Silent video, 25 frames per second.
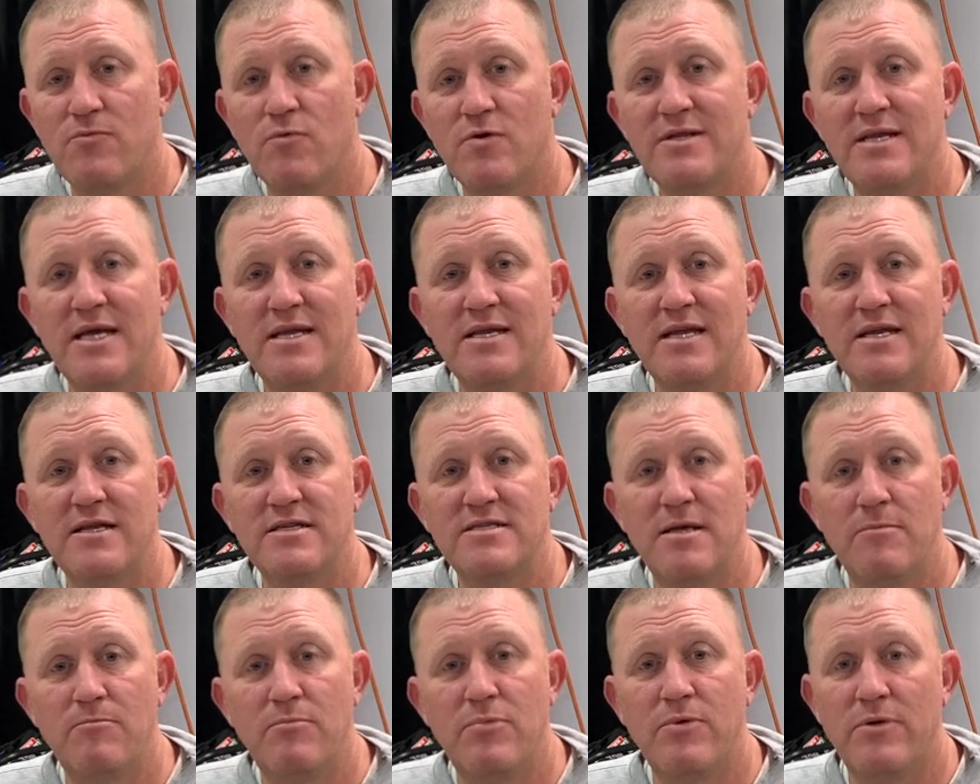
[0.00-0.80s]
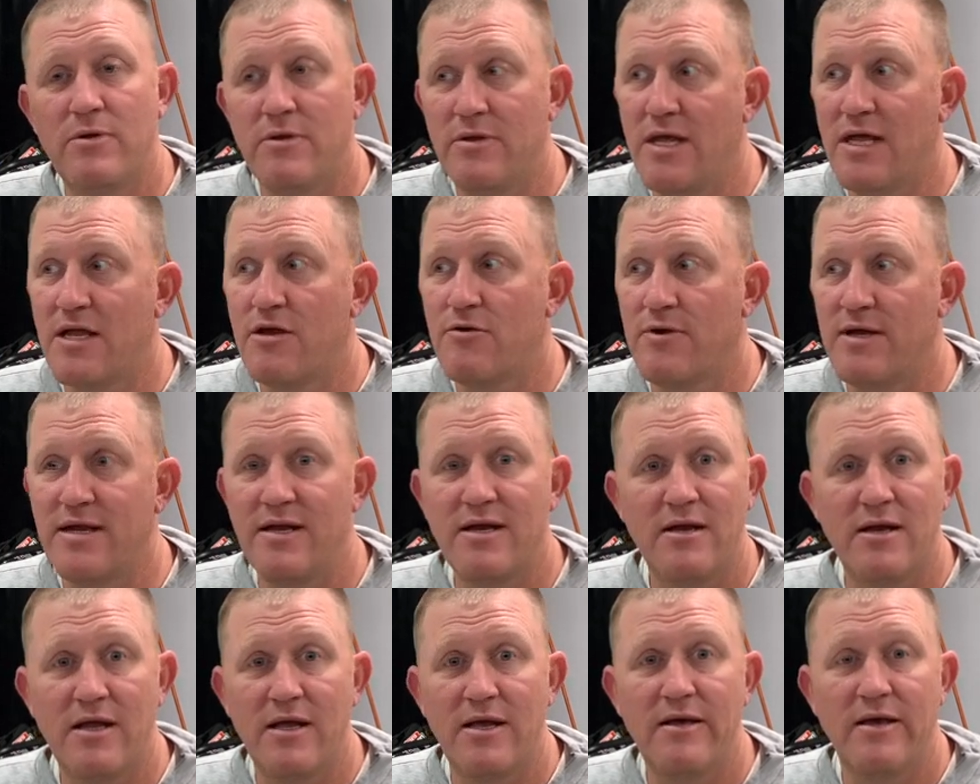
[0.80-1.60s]
what they did is they
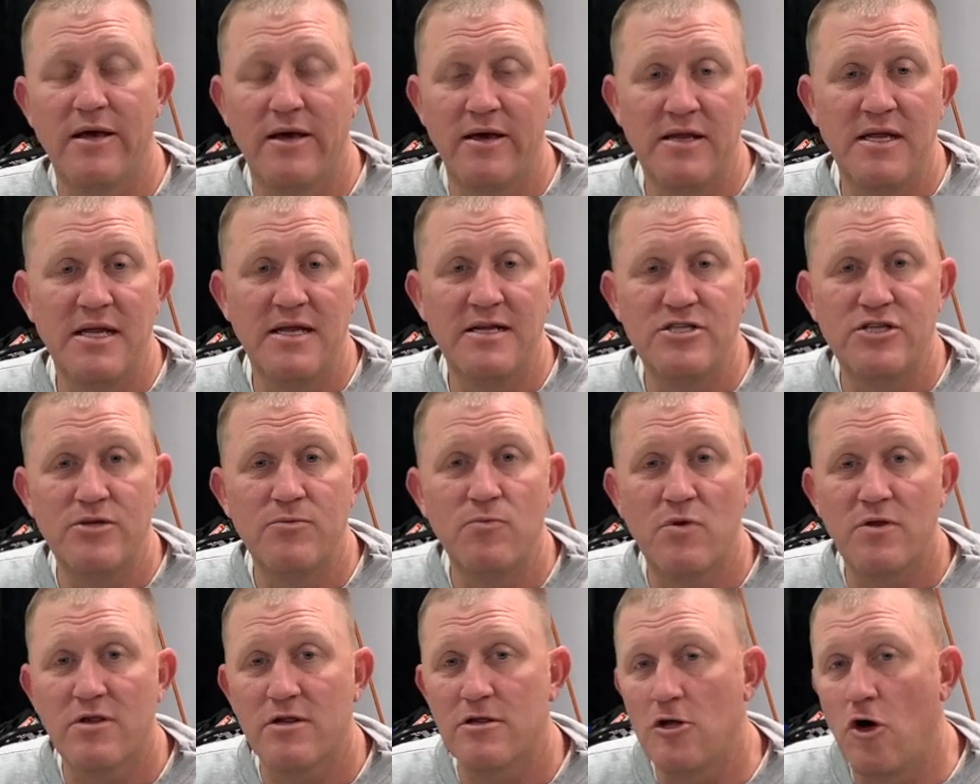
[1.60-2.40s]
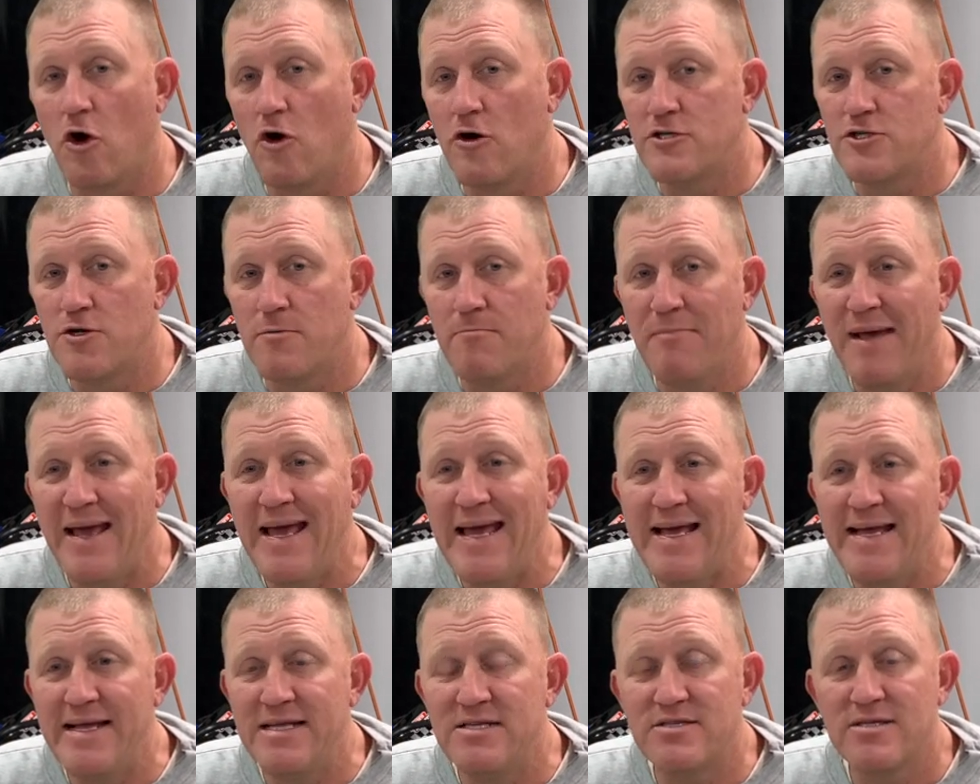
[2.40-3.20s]
created an engine with larger
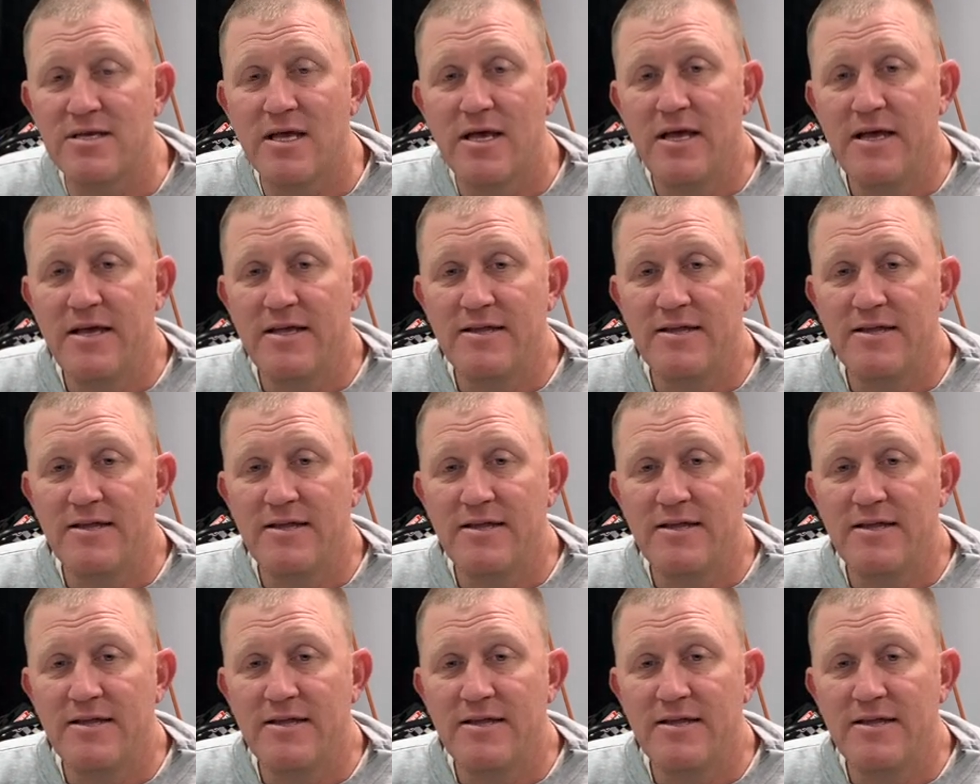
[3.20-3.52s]
mains